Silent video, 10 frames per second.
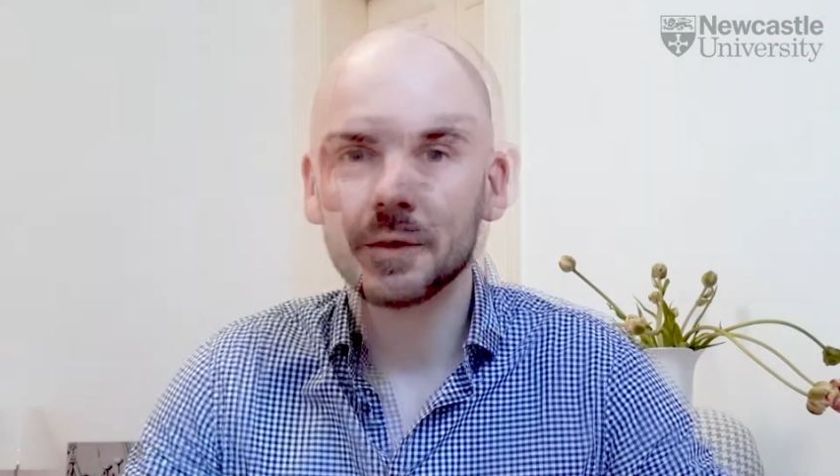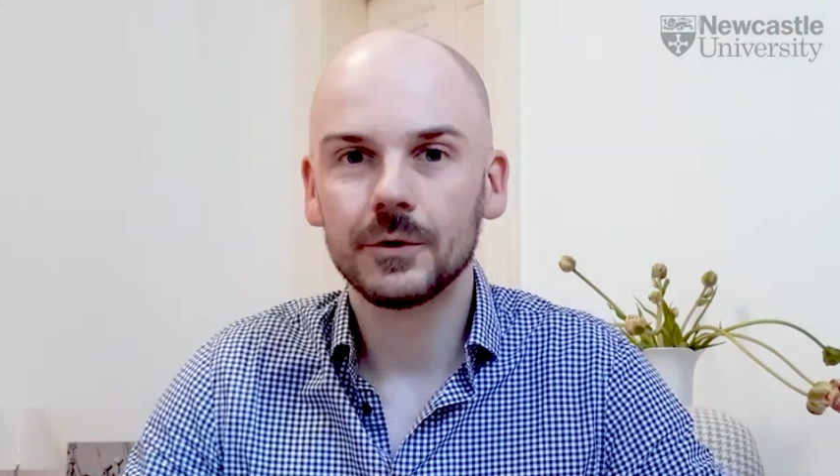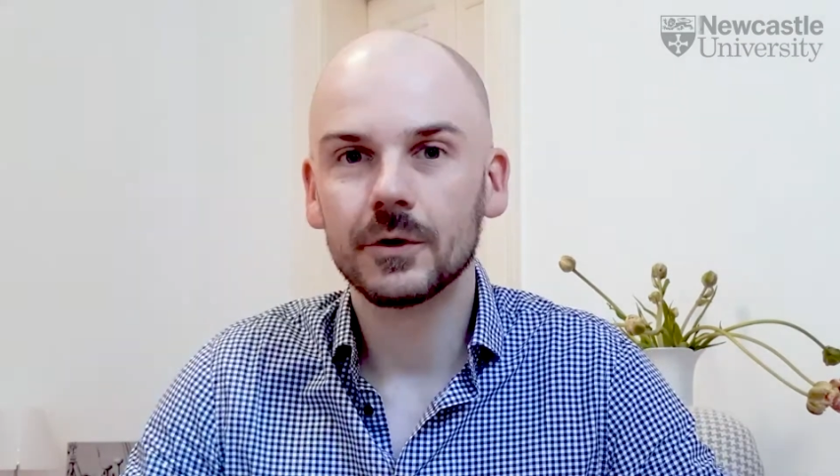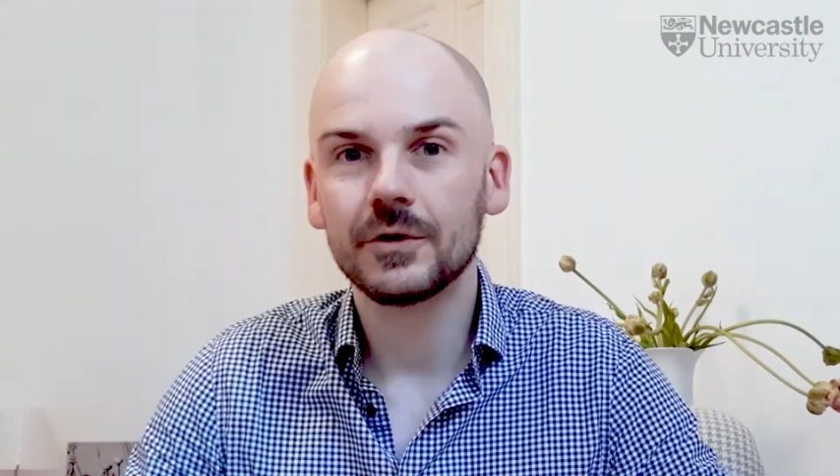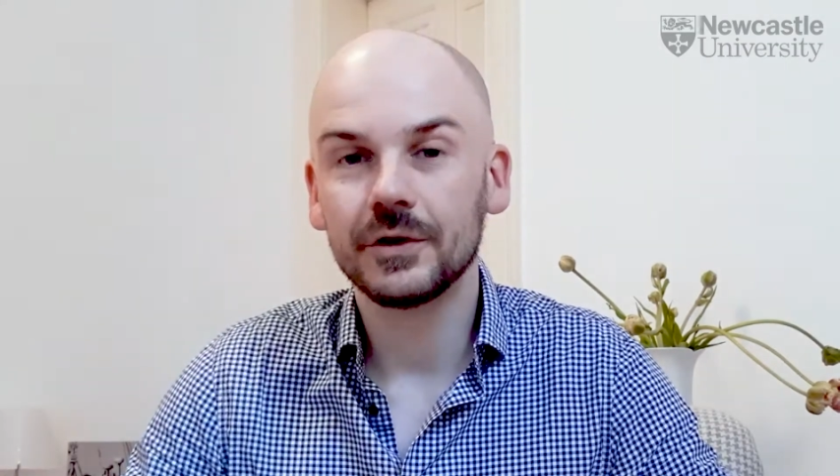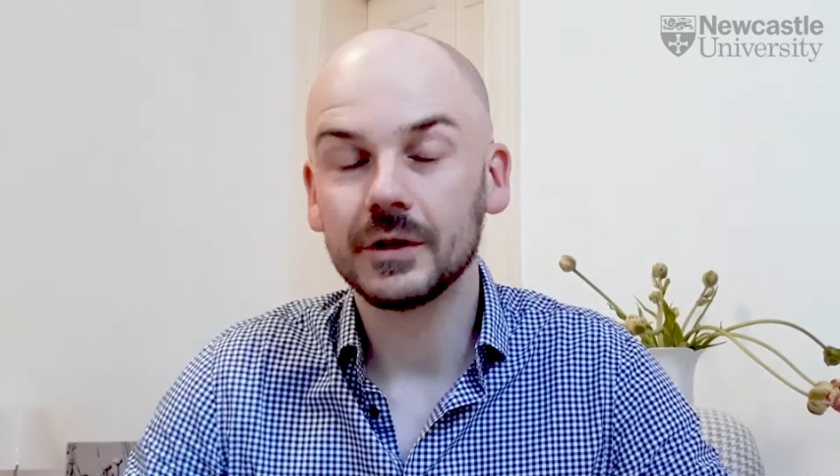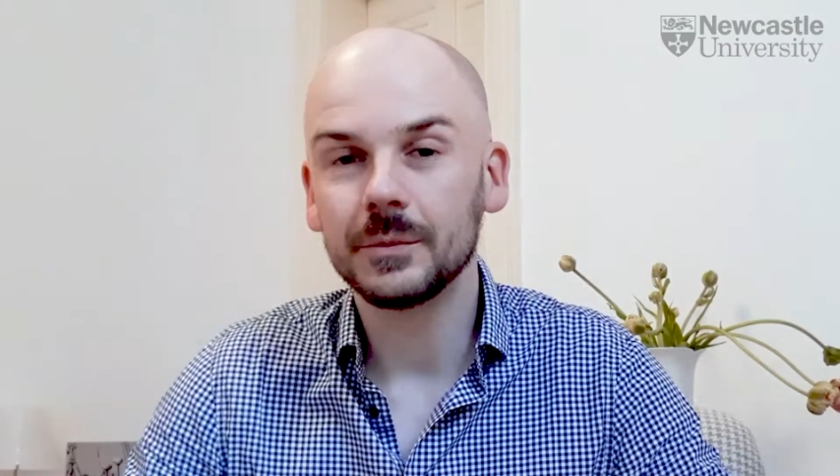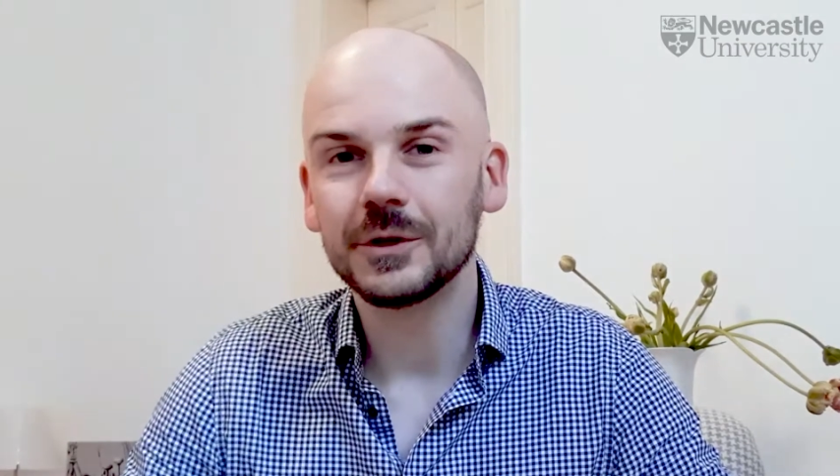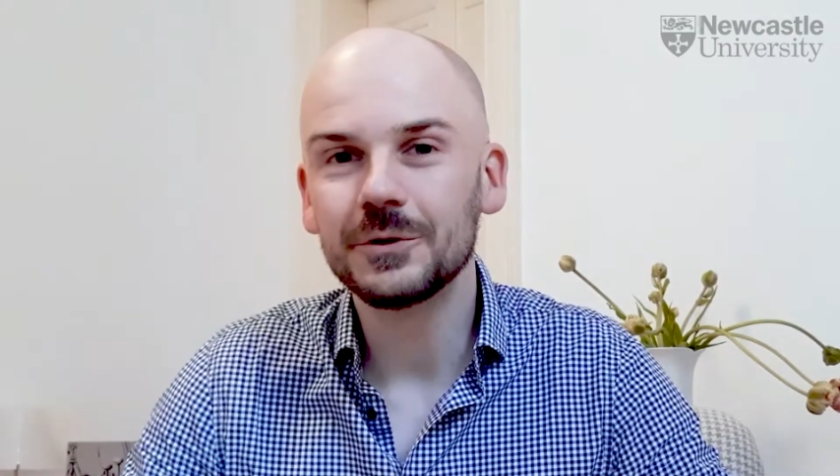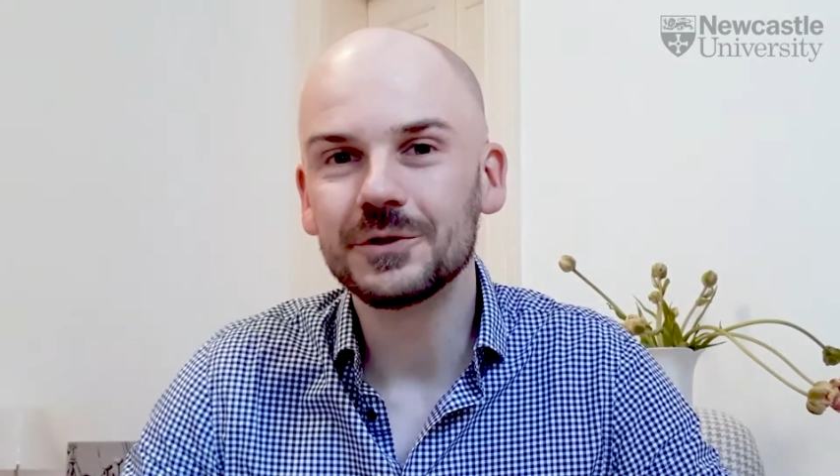core curriculum
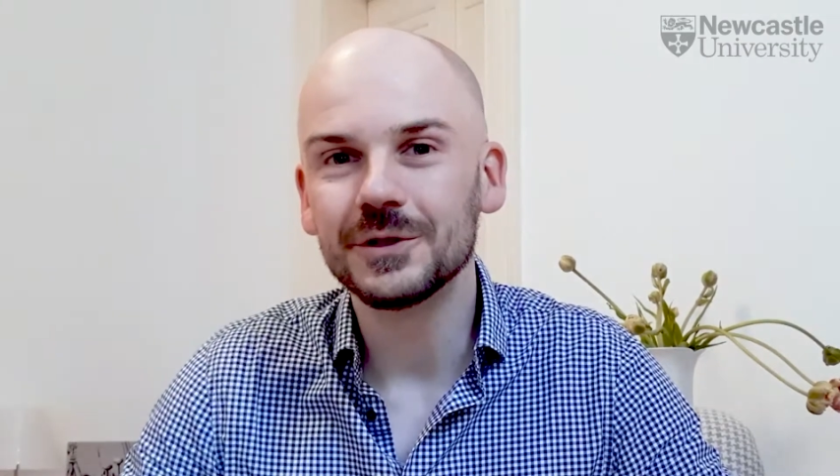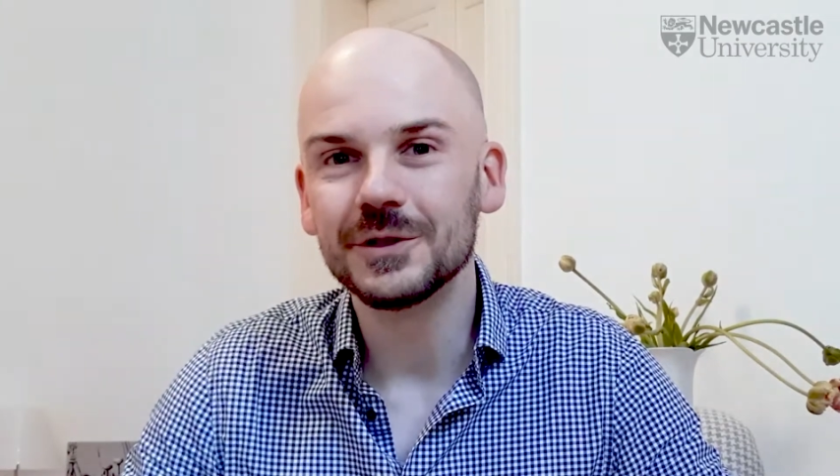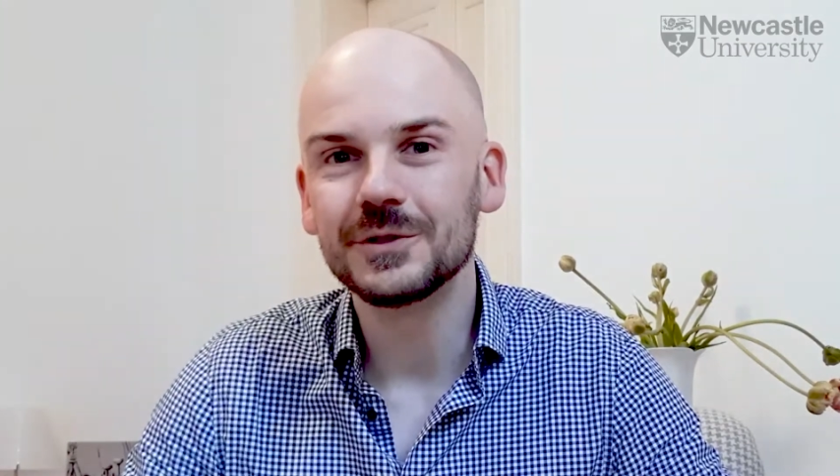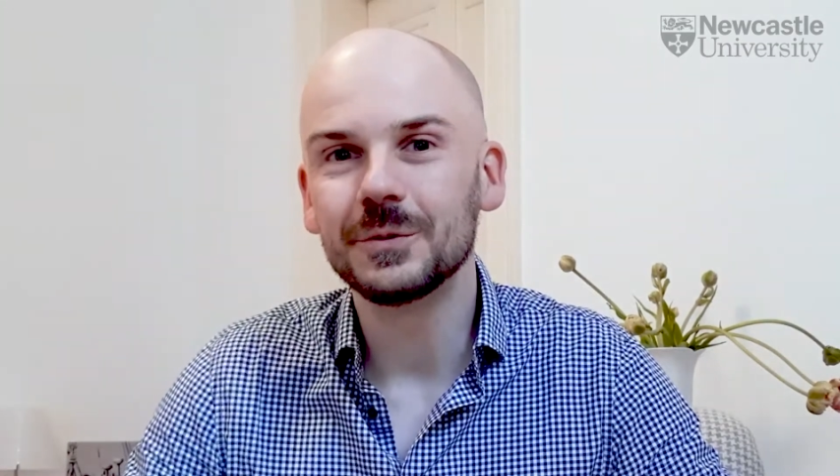closes